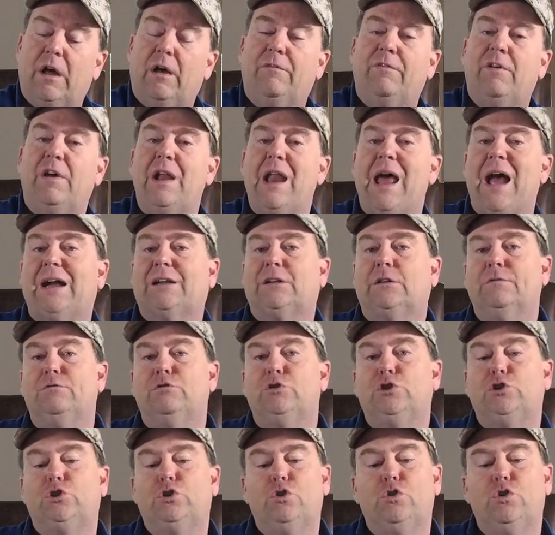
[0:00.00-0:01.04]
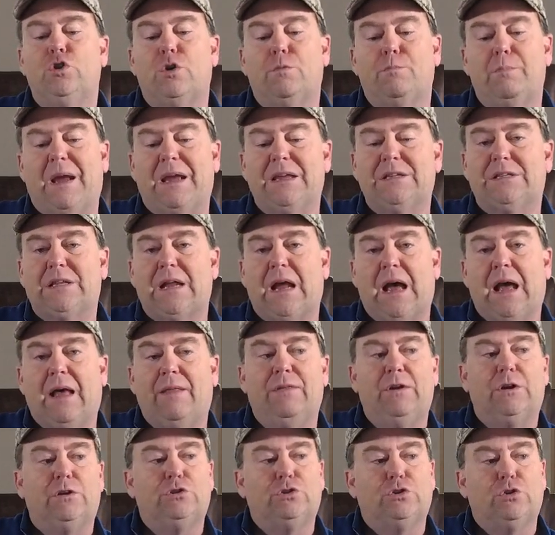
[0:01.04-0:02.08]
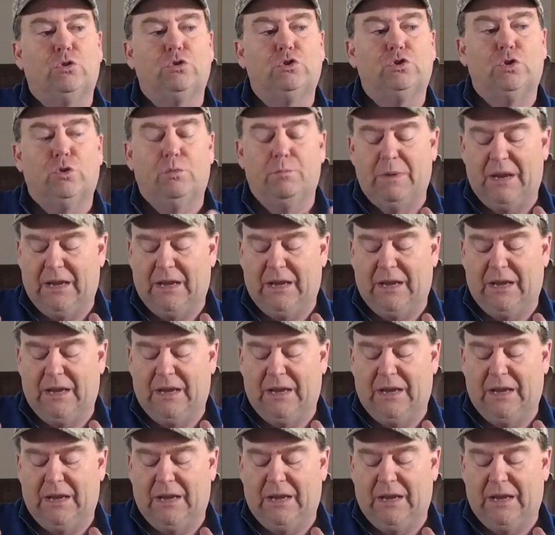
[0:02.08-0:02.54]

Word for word: of an active shooter based on their social